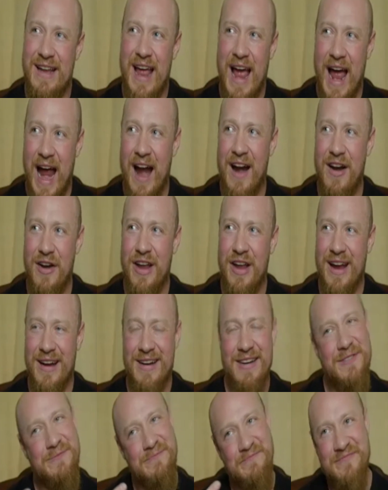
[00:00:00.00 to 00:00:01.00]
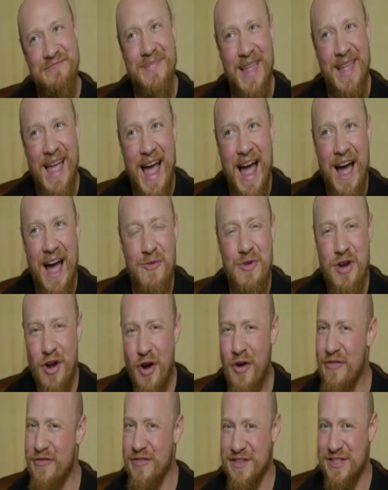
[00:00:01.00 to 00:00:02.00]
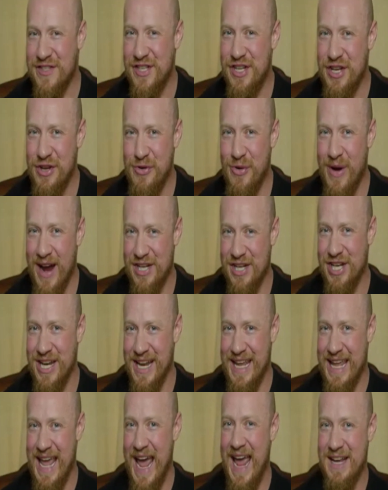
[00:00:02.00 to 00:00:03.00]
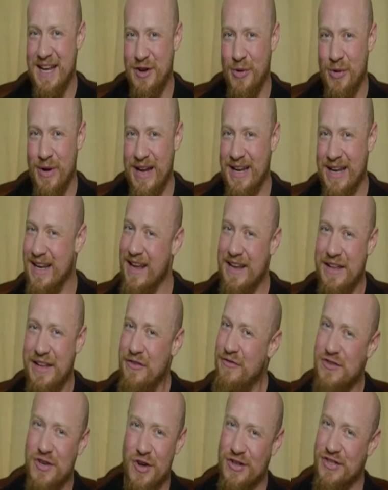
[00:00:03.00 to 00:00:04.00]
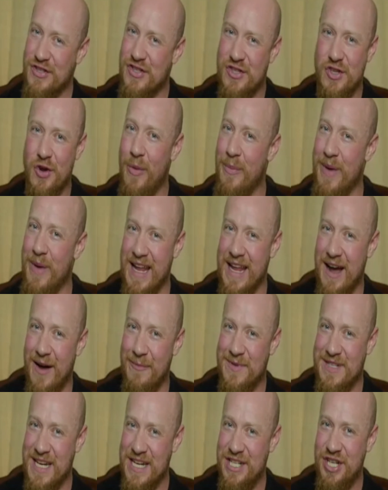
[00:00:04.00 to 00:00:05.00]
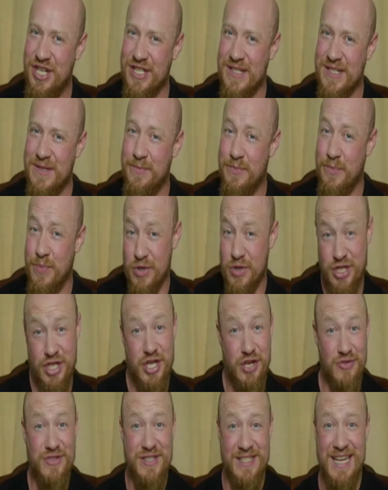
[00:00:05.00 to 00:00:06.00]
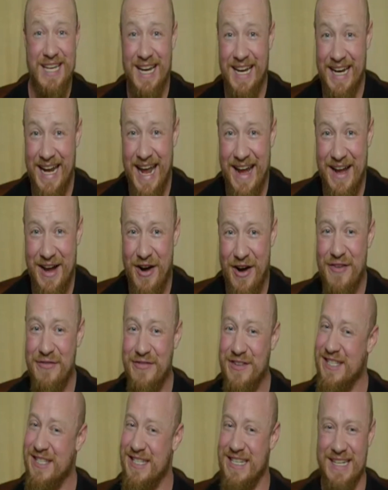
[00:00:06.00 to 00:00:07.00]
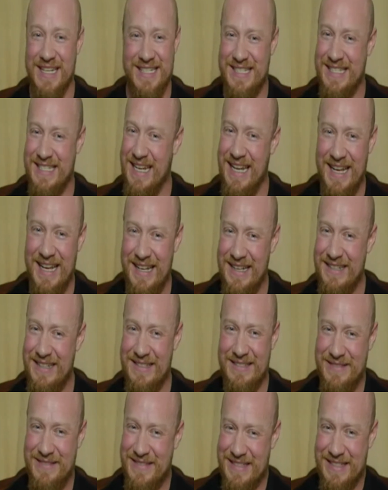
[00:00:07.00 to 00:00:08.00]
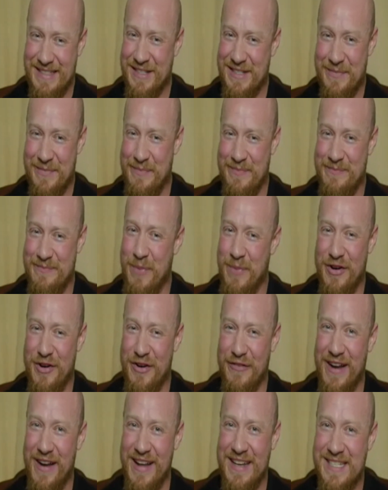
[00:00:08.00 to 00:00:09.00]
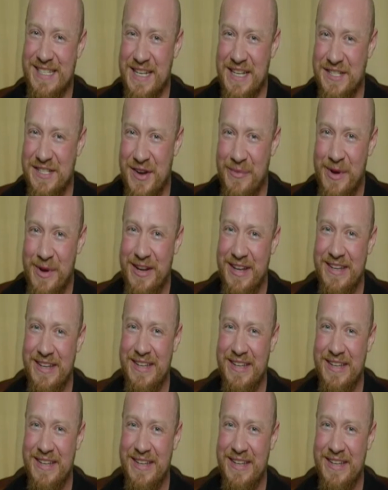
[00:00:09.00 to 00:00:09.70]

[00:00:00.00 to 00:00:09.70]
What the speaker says: how nervous do you actually get going in? Like, you've done so many competitions, but do you still get nervous? Does it butterflies in the stomach?